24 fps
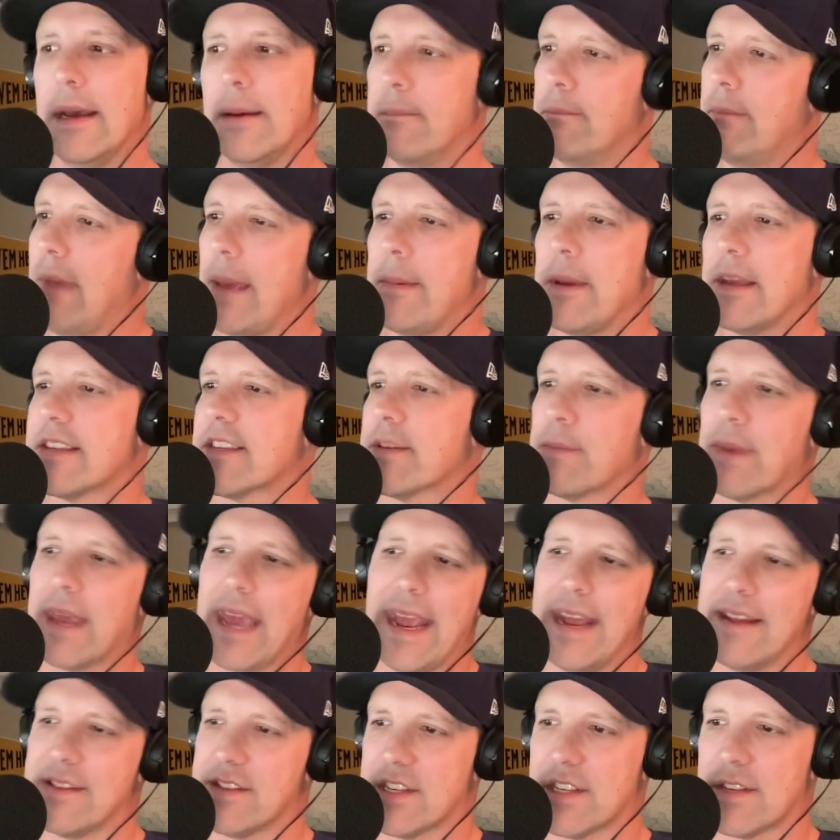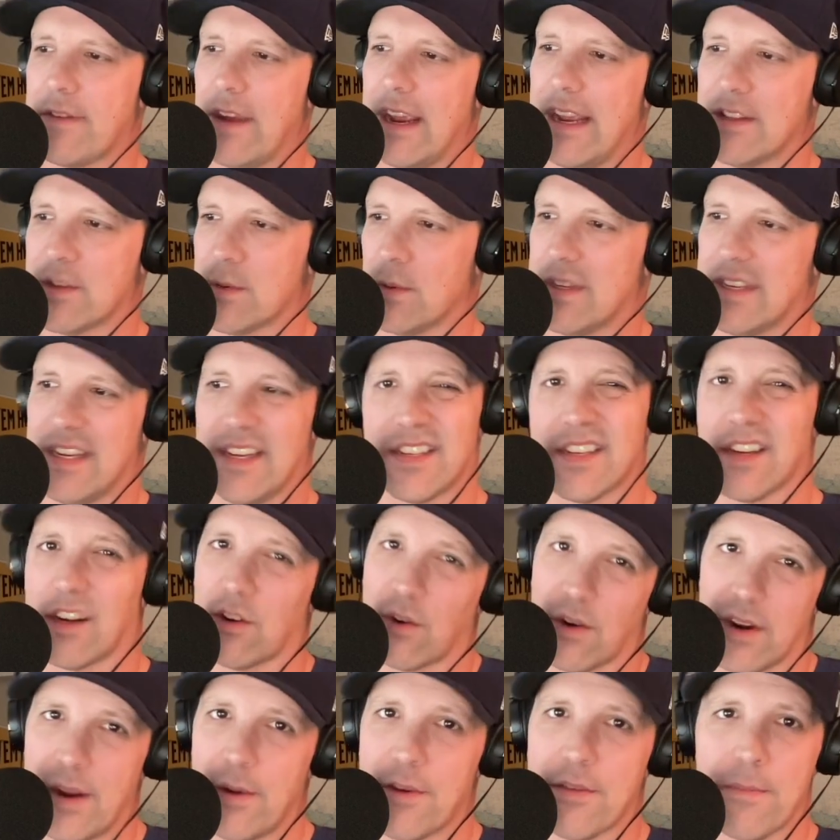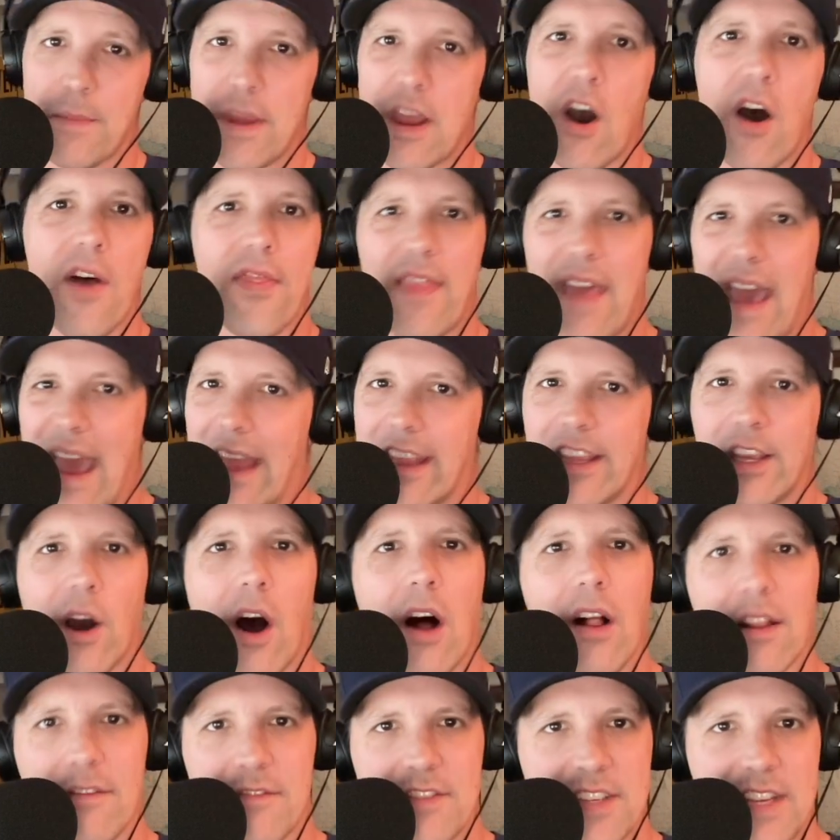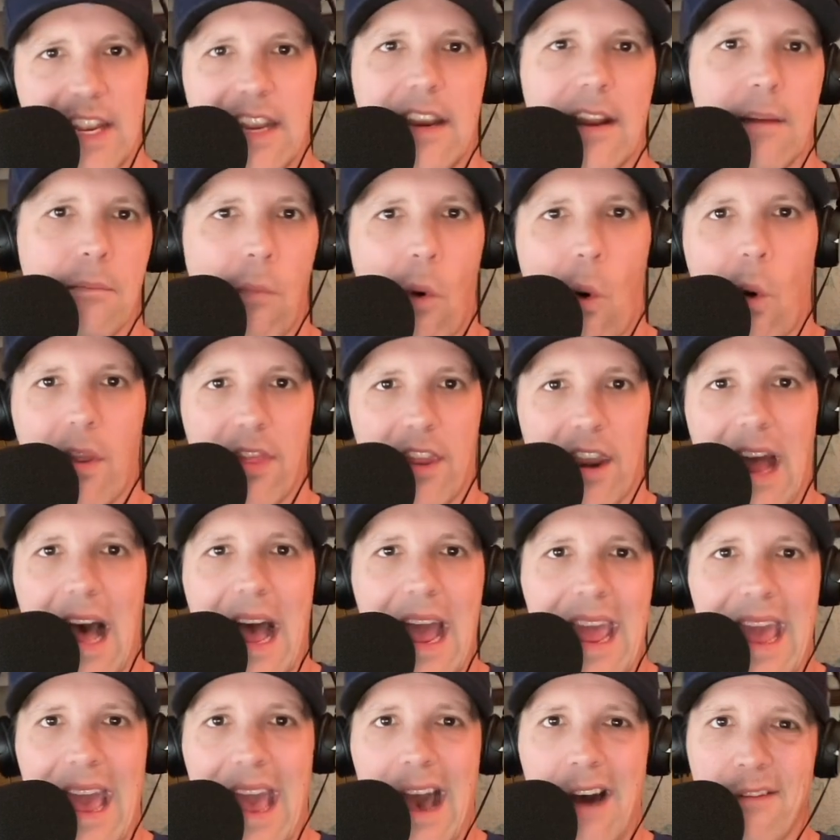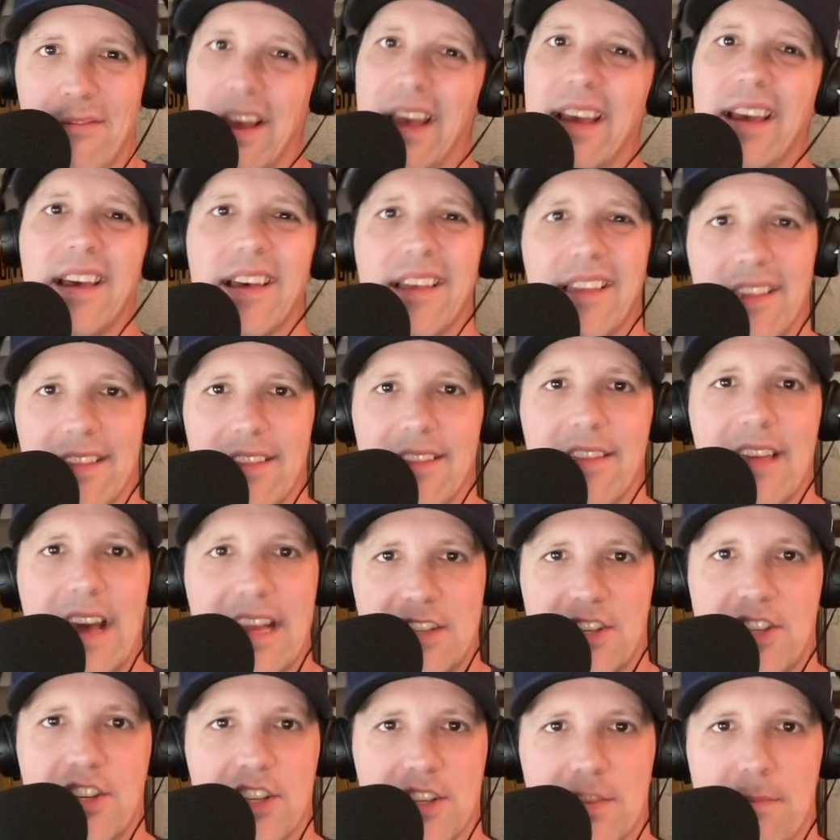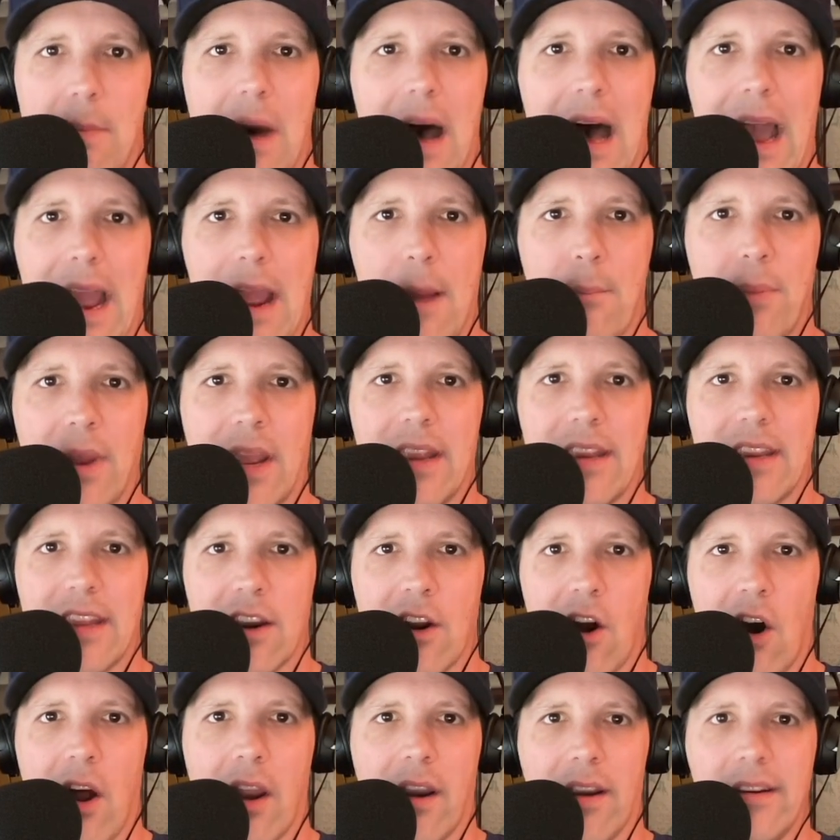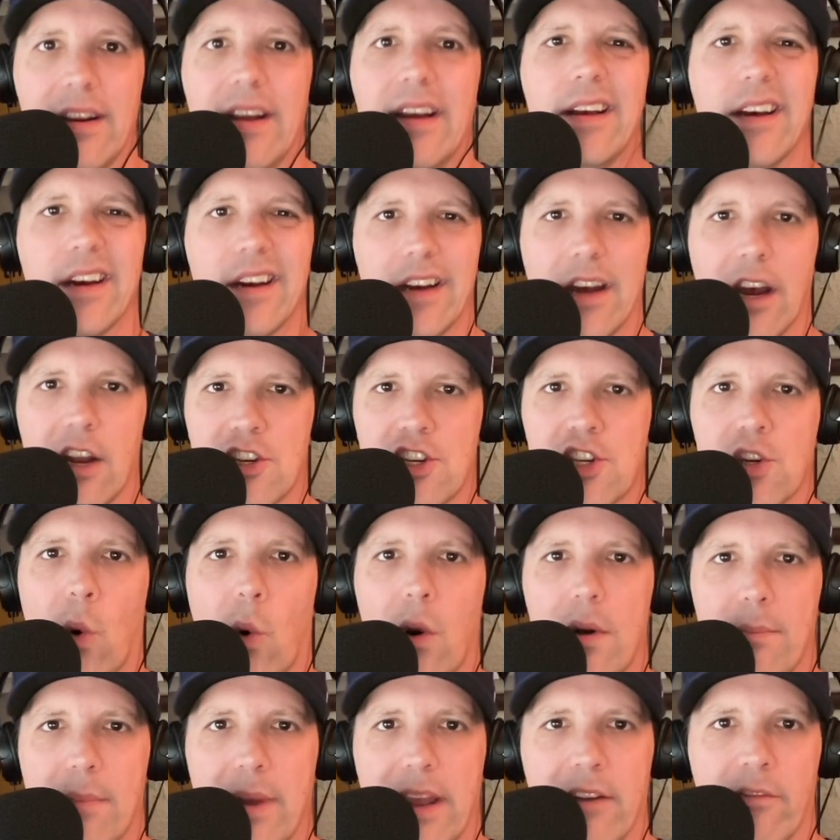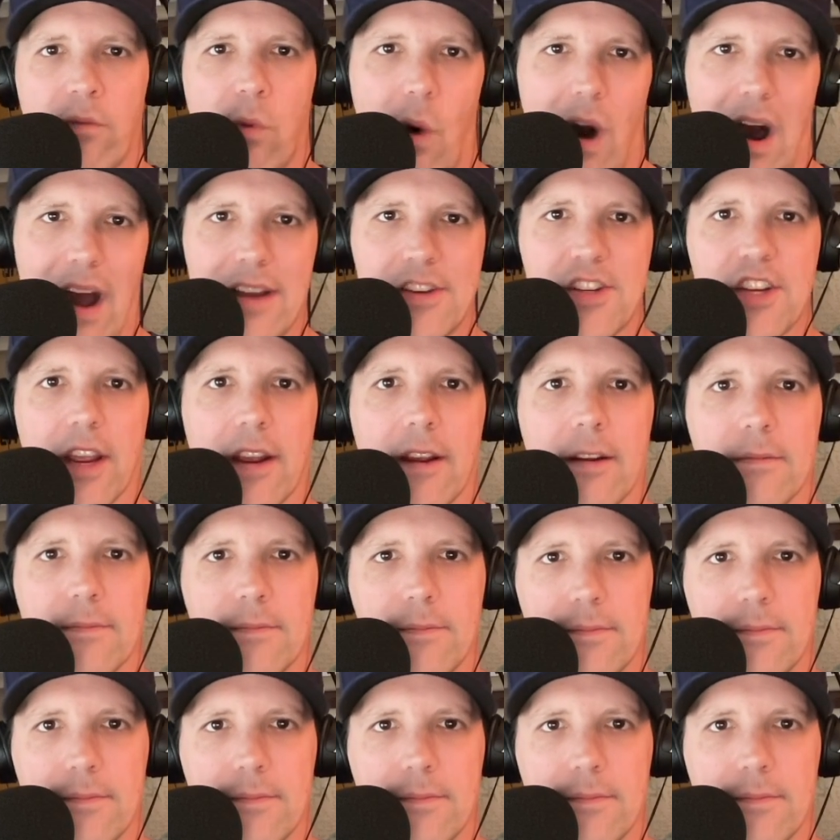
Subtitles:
Maybe some Kansas fans would disagree with me on that. Y'all have seen him more than I have. That's just my opinion on a short bit of watching.